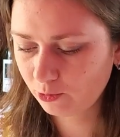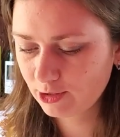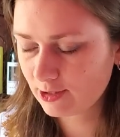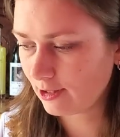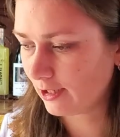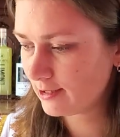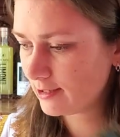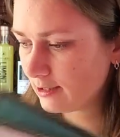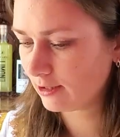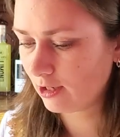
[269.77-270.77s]
What's
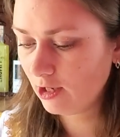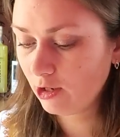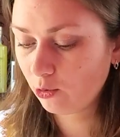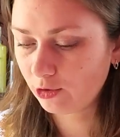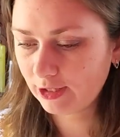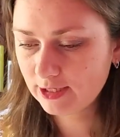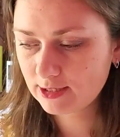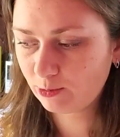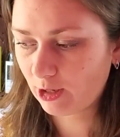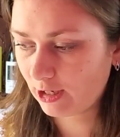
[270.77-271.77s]
next? Oh,
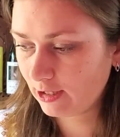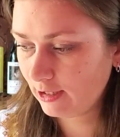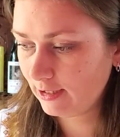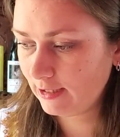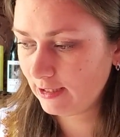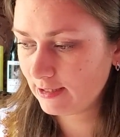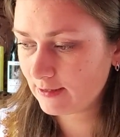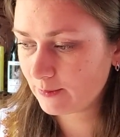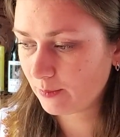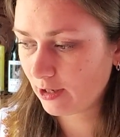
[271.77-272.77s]
next one
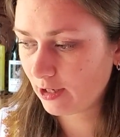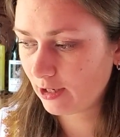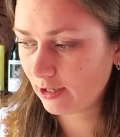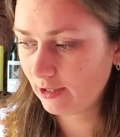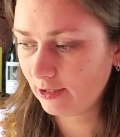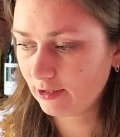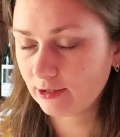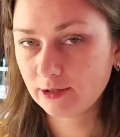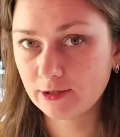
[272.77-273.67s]
is my